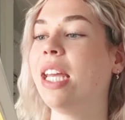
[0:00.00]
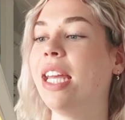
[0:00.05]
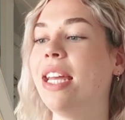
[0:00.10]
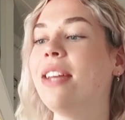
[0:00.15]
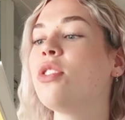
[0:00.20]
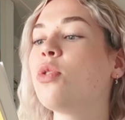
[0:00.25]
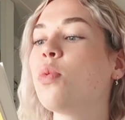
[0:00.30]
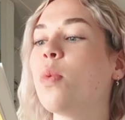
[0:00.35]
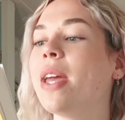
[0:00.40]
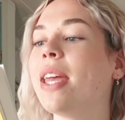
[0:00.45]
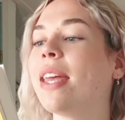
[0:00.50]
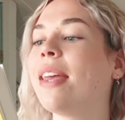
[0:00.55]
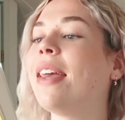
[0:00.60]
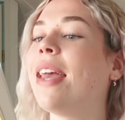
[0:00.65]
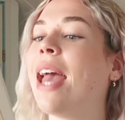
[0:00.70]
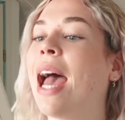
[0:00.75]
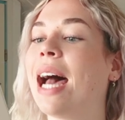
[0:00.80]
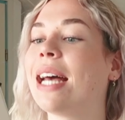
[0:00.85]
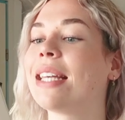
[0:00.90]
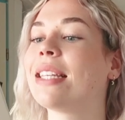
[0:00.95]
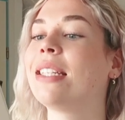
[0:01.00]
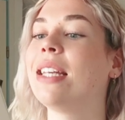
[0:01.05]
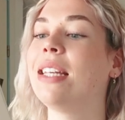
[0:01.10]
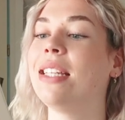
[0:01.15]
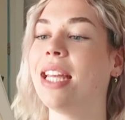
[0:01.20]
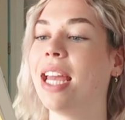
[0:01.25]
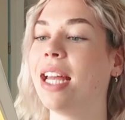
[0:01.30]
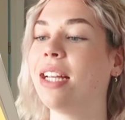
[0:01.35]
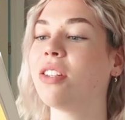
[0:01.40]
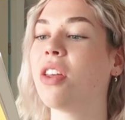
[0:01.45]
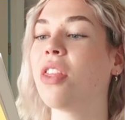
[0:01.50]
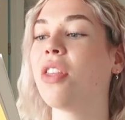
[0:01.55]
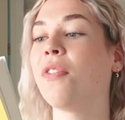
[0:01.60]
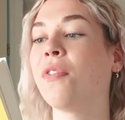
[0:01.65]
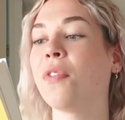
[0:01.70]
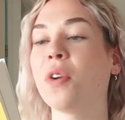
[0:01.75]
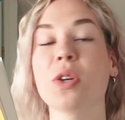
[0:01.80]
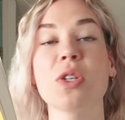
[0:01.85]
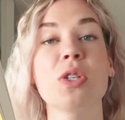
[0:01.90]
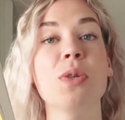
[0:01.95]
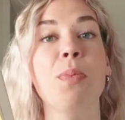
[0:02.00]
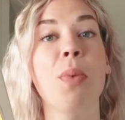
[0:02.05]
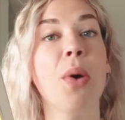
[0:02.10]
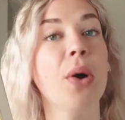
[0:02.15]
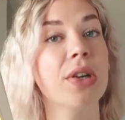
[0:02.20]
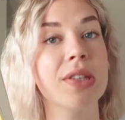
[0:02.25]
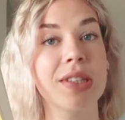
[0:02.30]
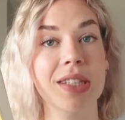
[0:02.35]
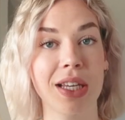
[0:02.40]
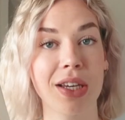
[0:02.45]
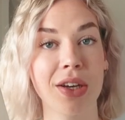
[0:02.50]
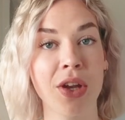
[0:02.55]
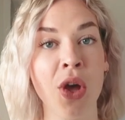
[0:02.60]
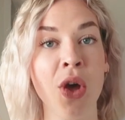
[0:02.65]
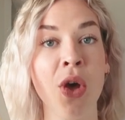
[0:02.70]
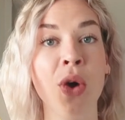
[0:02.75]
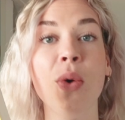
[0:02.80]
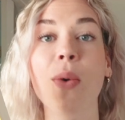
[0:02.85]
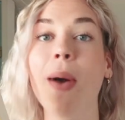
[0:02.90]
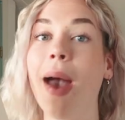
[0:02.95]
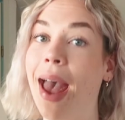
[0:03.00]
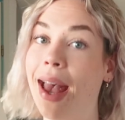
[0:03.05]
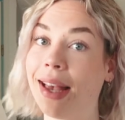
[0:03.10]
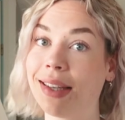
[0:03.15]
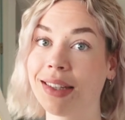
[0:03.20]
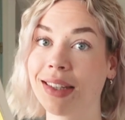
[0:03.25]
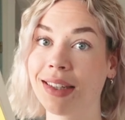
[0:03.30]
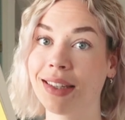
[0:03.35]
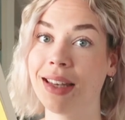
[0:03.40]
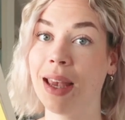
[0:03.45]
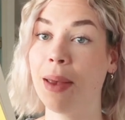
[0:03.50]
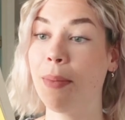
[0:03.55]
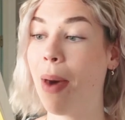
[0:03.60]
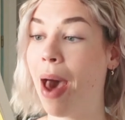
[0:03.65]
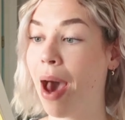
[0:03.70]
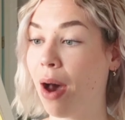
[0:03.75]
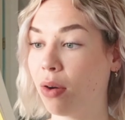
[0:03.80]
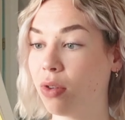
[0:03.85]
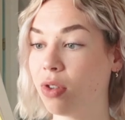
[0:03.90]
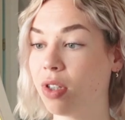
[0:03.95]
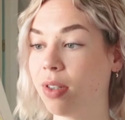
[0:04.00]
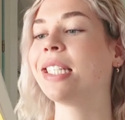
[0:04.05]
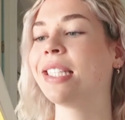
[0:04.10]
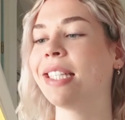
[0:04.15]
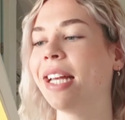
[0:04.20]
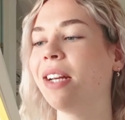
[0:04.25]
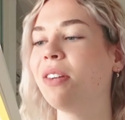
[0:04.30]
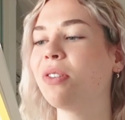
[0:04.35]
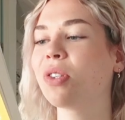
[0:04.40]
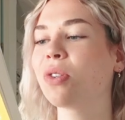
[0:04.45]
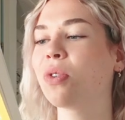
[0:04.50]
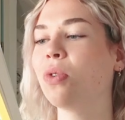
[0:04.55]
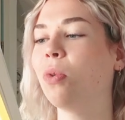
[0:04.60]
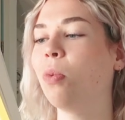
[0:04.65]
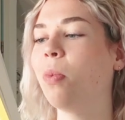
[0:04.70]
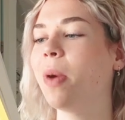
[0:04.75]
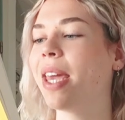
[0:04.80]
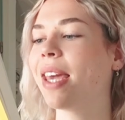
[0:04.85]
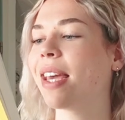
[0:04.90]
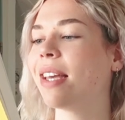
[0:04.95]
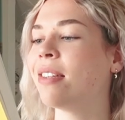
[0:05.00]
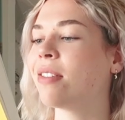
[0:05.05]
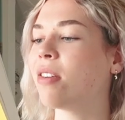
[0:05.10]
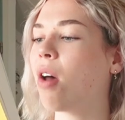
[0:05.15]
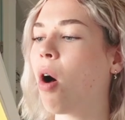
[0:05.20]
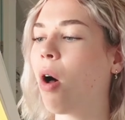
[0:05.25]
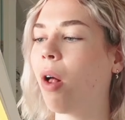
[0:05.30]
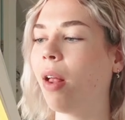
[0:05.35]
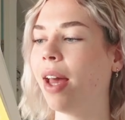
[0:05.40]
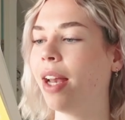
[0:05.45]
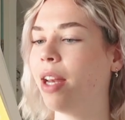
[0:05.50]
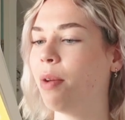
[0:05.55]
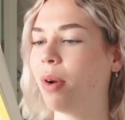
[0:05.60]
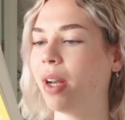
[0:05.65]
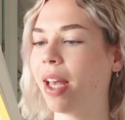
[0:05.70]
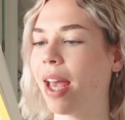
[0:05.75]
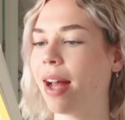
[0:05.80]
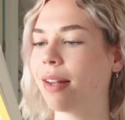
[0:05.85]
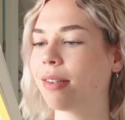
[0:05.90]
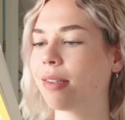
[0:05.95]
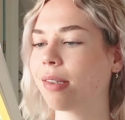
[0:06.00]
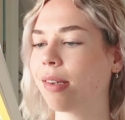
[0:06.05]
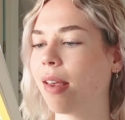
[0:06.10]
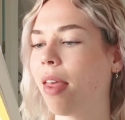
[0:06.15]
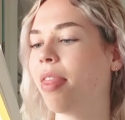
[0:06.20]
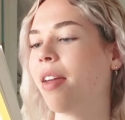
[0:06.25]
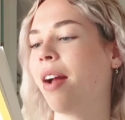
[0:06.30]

Each week he has to date the first person who asks him out. A single school week is all anyone gets.